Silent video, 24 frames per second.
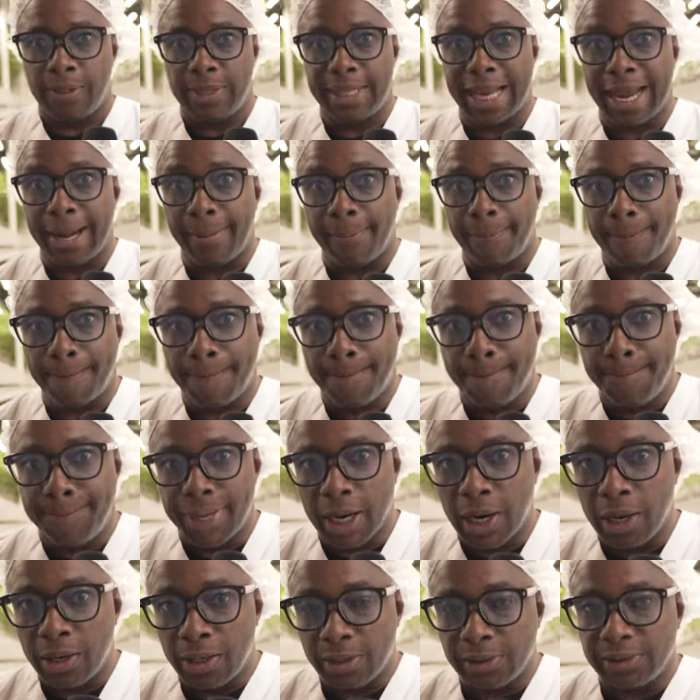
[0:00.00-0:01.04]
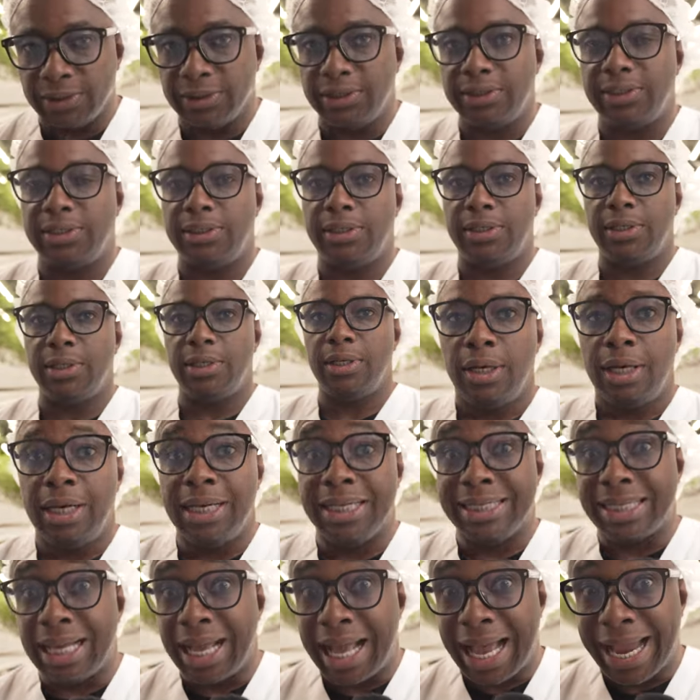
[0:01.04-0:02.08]
that burns
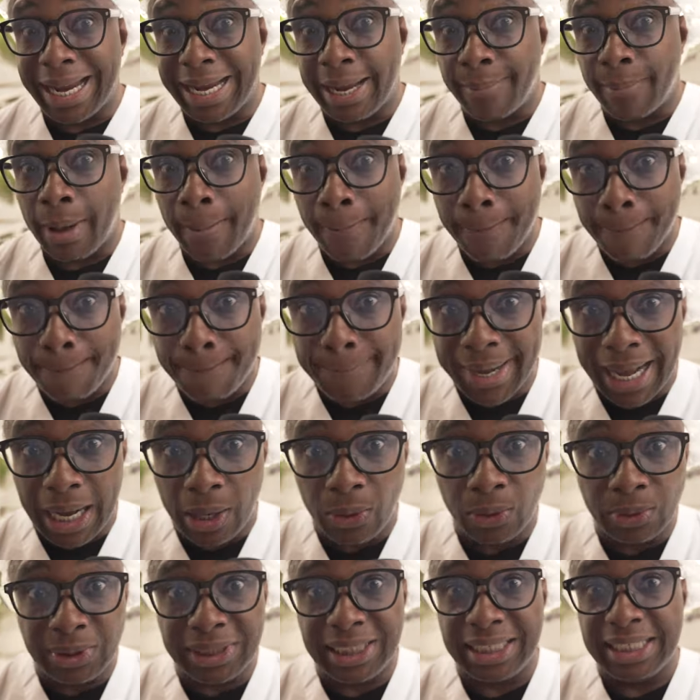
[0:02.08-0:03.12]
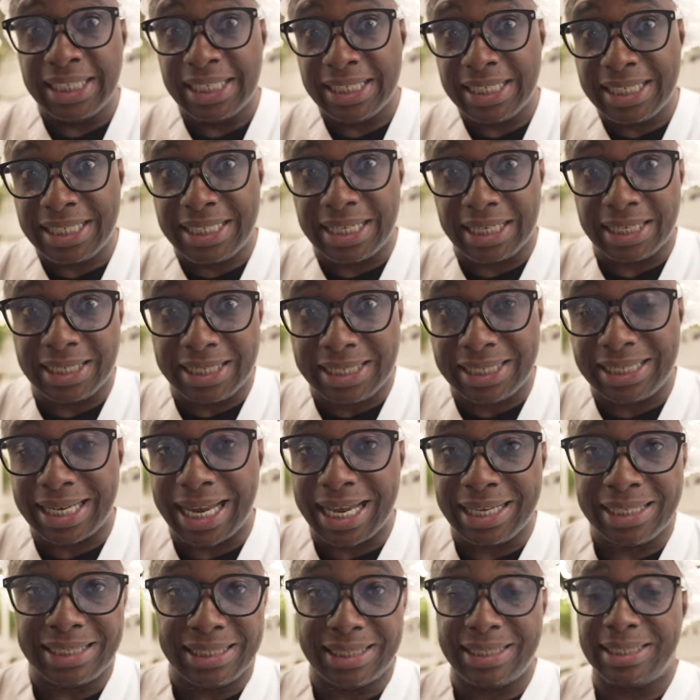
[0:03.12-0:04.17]
because I am about
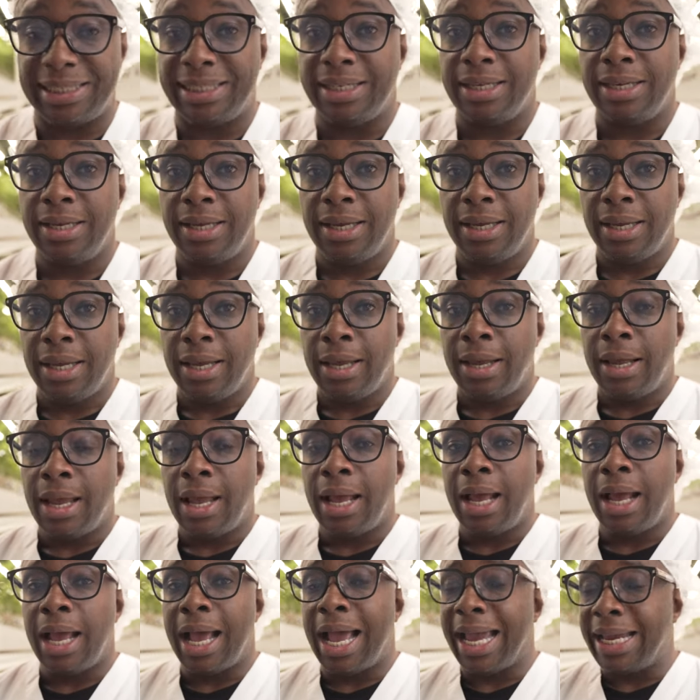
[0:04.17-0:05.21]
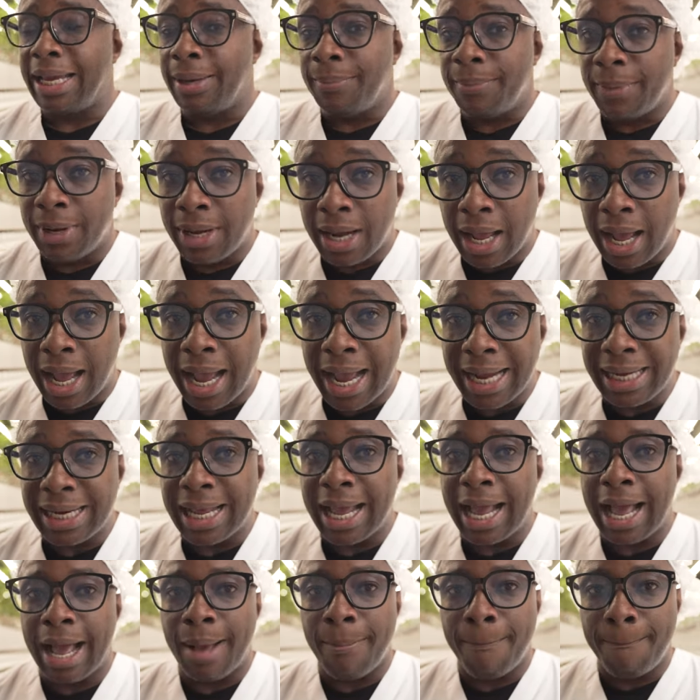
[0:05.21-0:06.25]
success. I am not
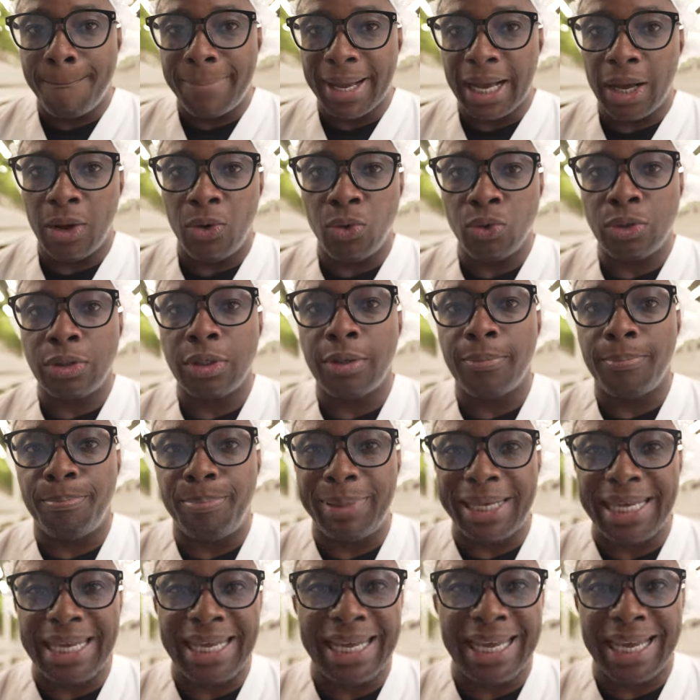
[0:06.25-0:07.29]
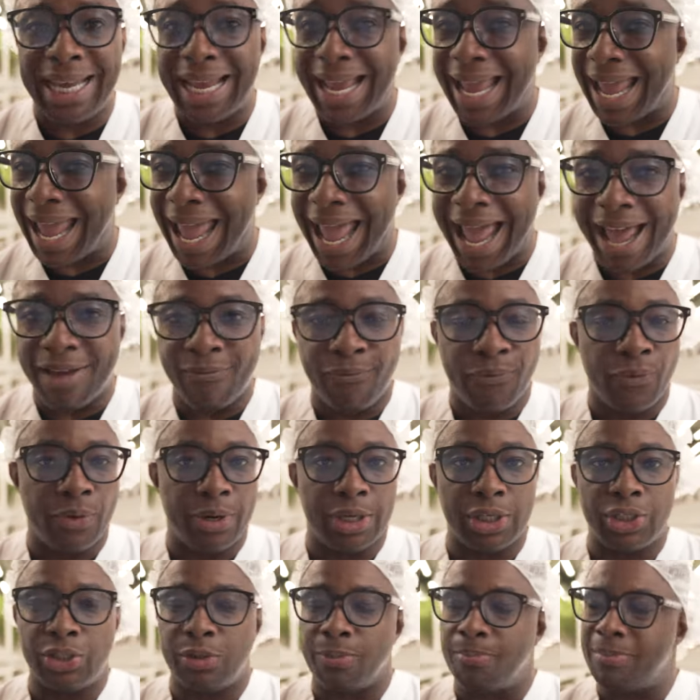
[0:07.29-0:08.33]
about being
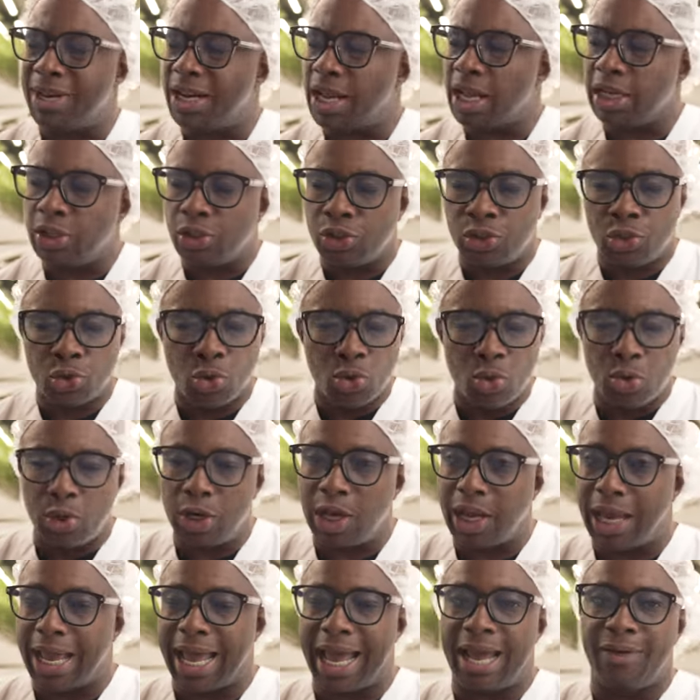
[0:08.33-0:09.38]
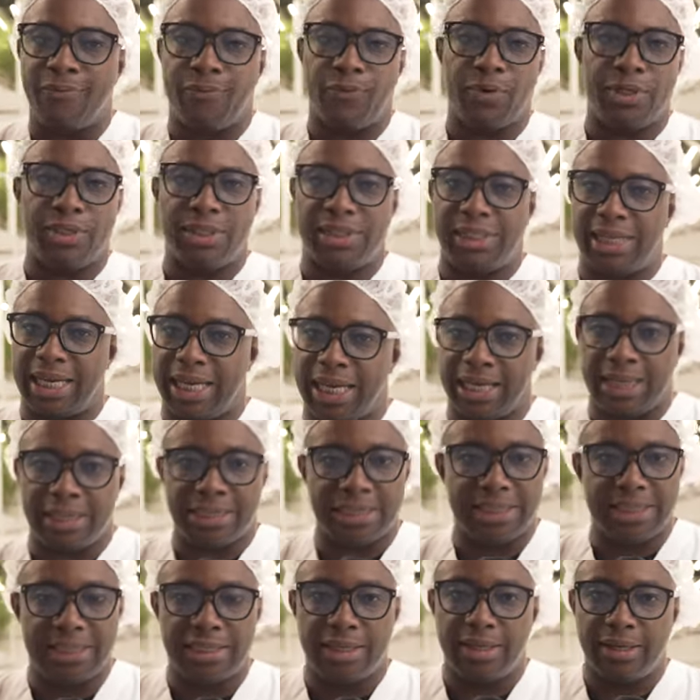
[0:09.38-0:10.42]
average. I'm not doing average
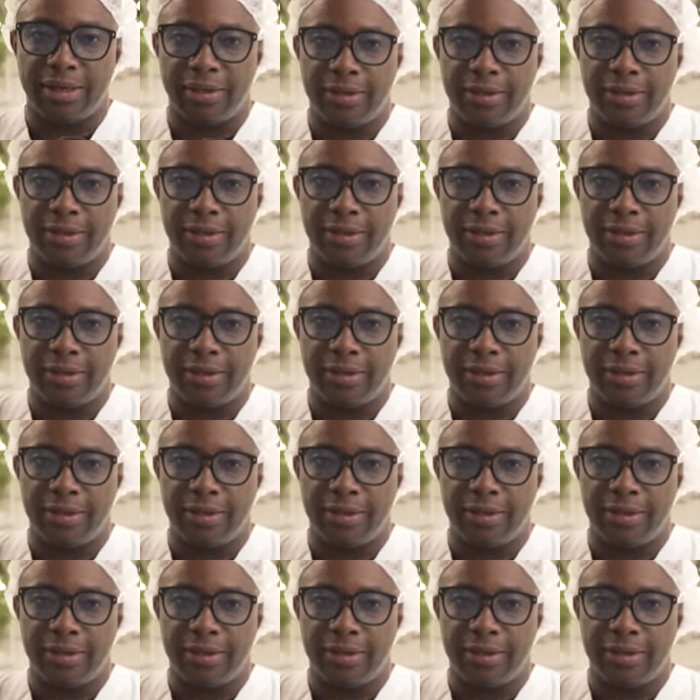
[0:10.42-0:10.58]
things.